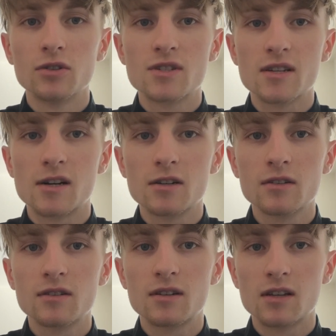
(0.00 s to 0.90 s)
Tsar
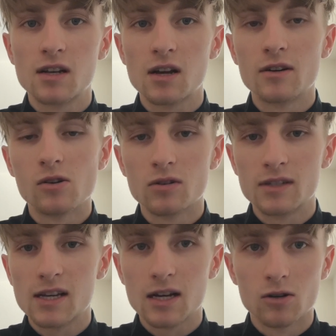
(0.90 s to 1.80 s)

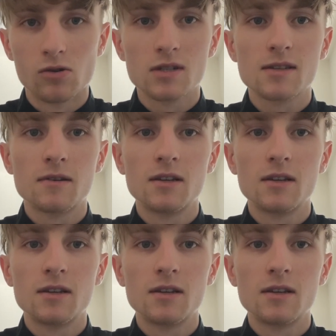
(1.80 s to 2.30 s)
Nicholas.